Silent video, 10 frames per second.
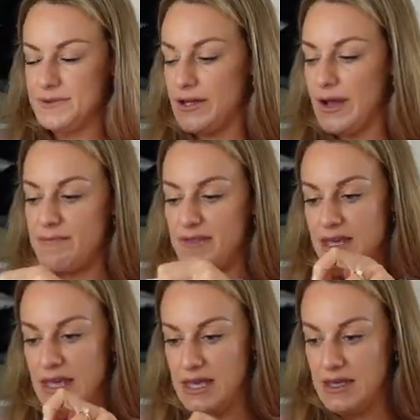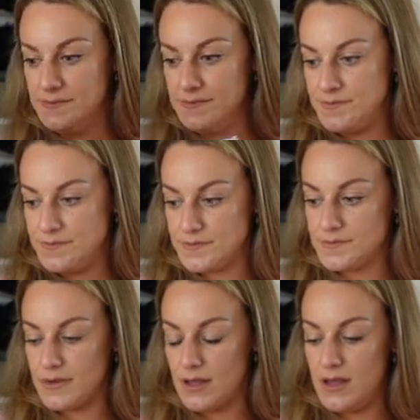So I'm thinking
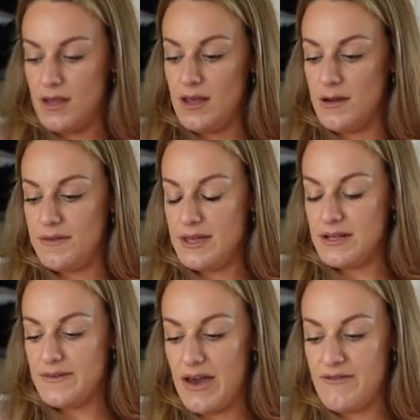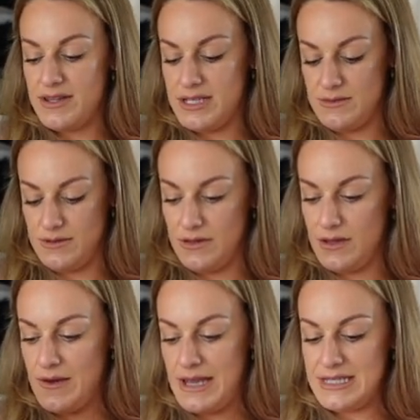think I'd get rid of this one,
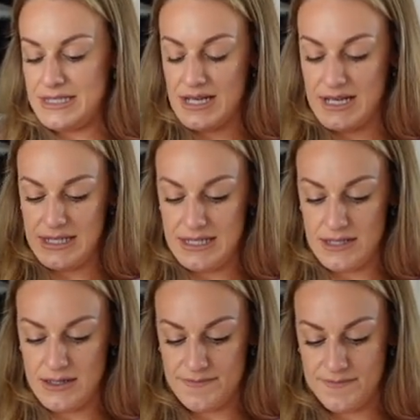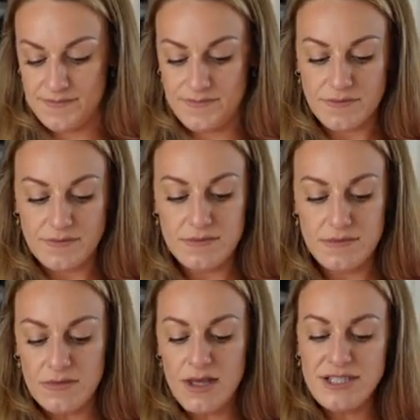although it is nice.
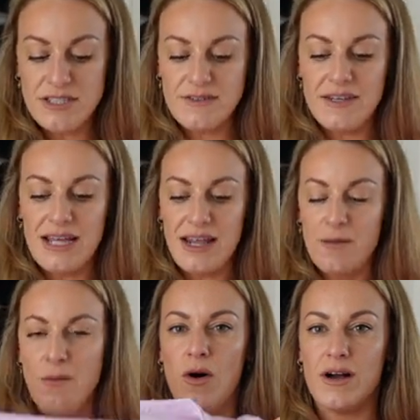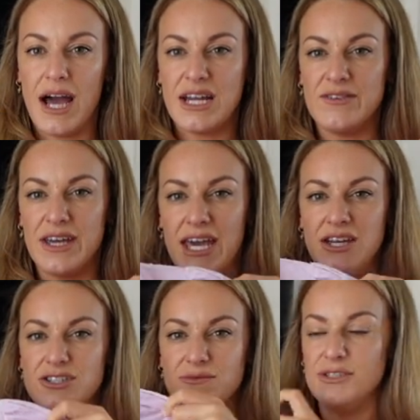I just feel like, like what kind of
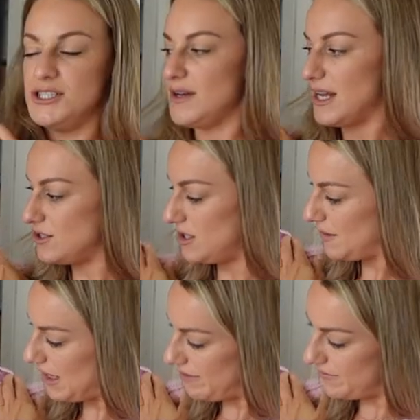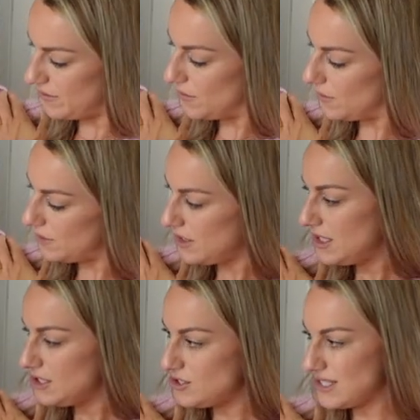occasion would you actually wear it for?
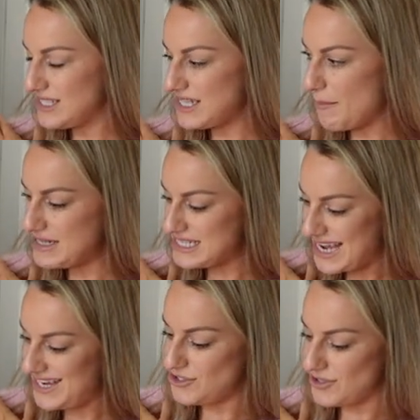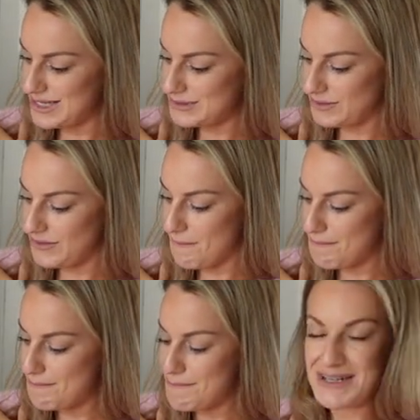It's like a summer day dress, but I've got
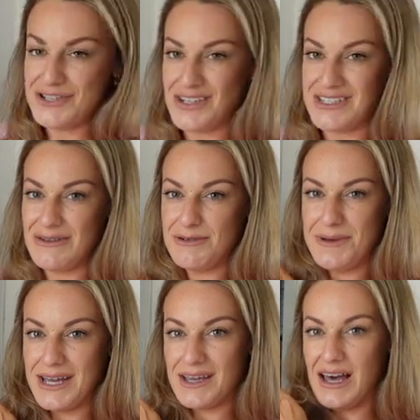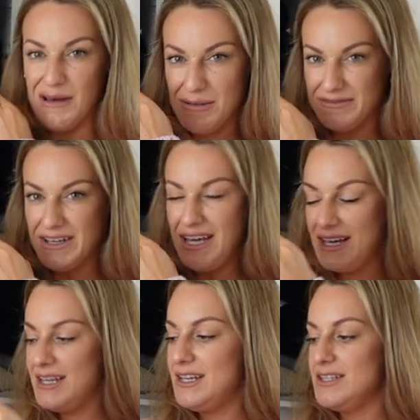many dresses I would pick above it.
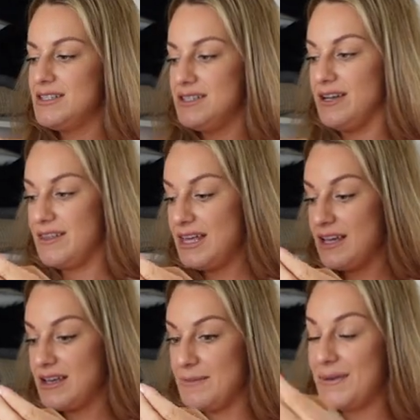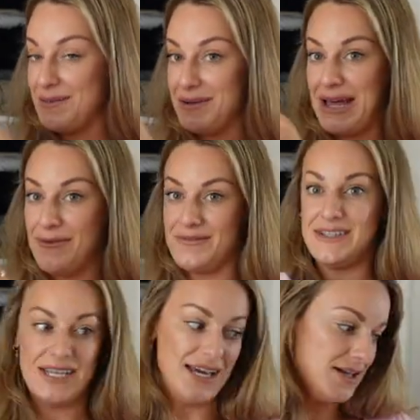So I think I'm going to put that one for
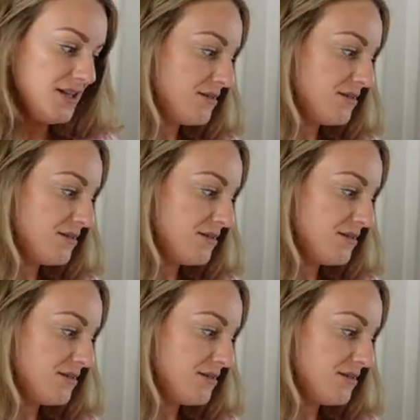sale.